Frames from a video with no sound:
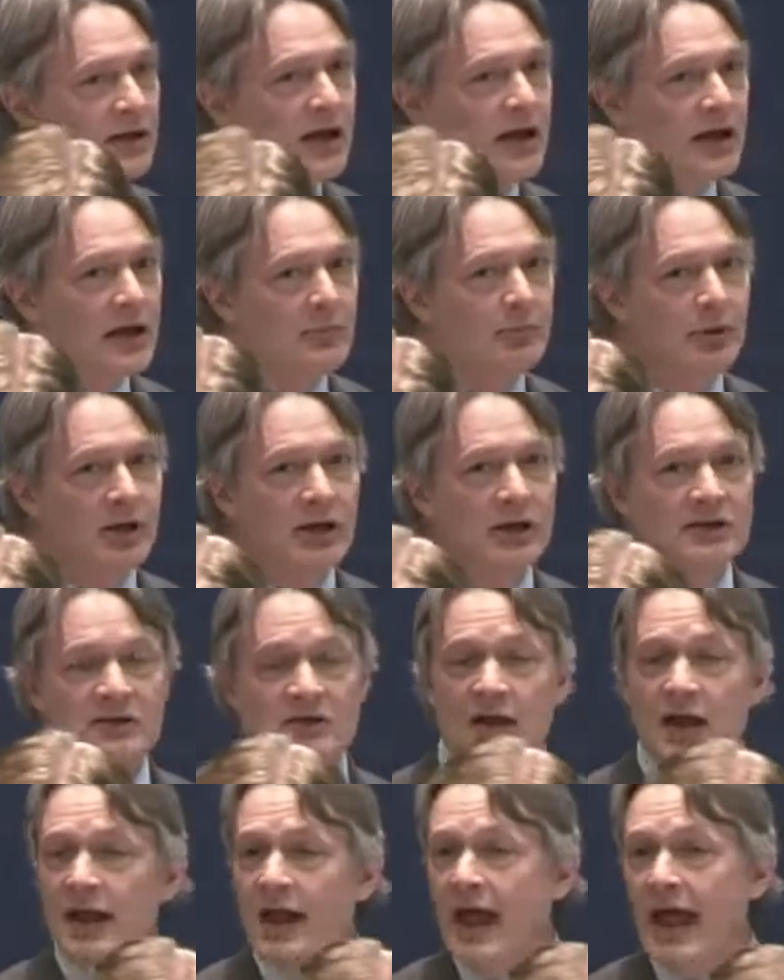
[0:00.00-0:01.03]
key
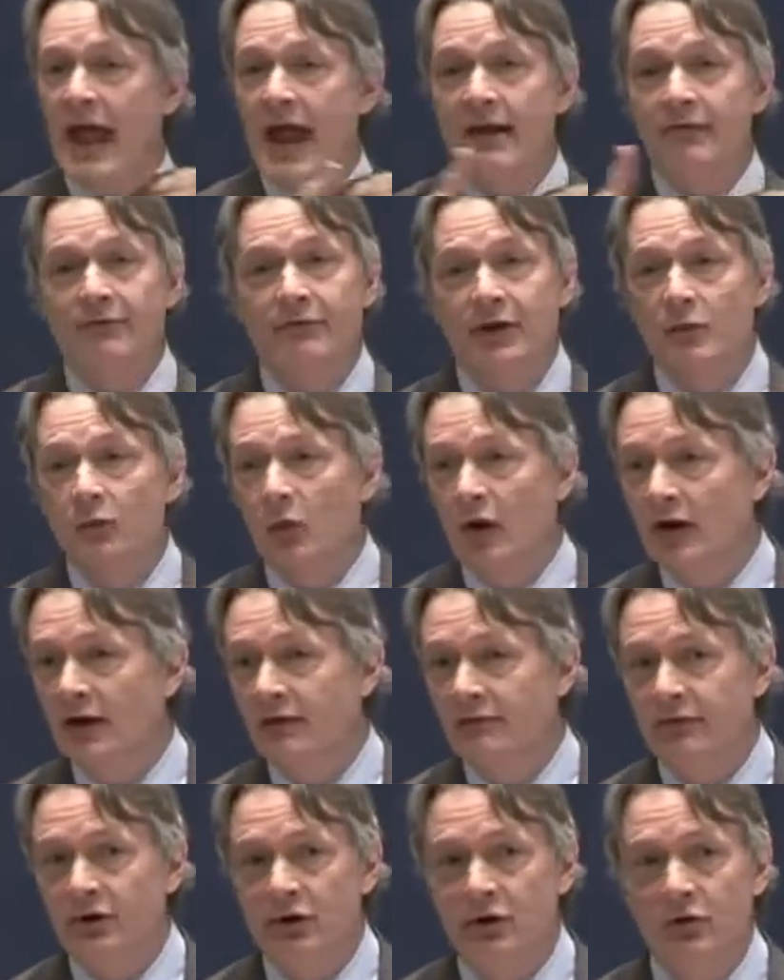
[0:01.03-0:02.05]
piece. Every one
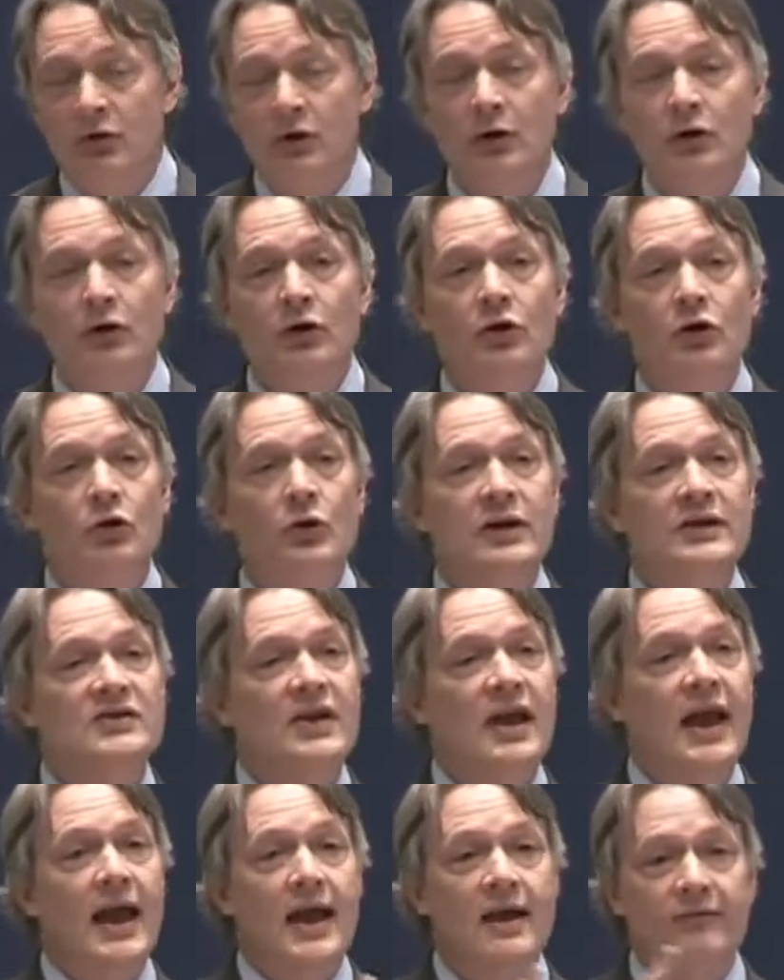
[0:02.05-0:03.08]
of you who
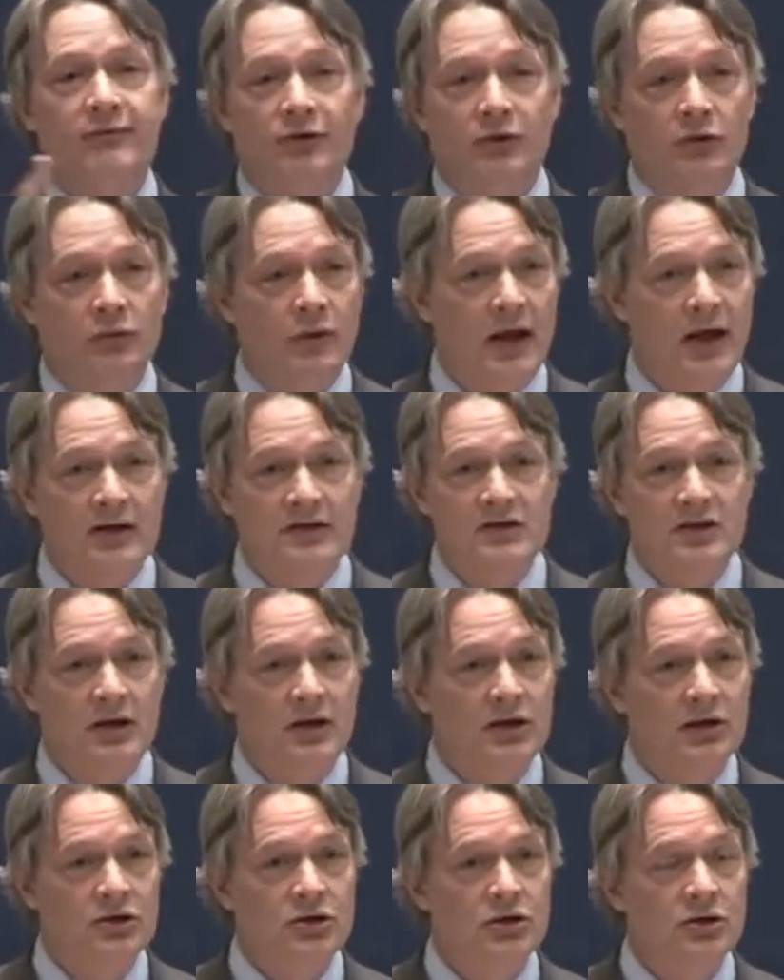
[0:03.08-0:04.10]
has ever raised
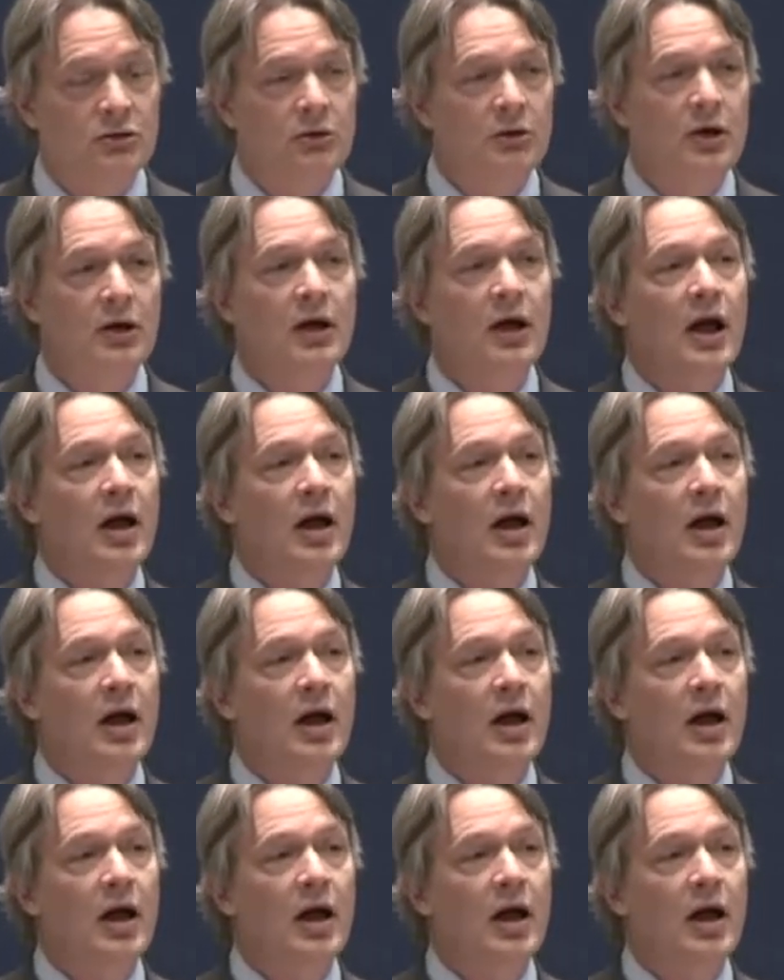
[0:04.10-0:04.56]
an issue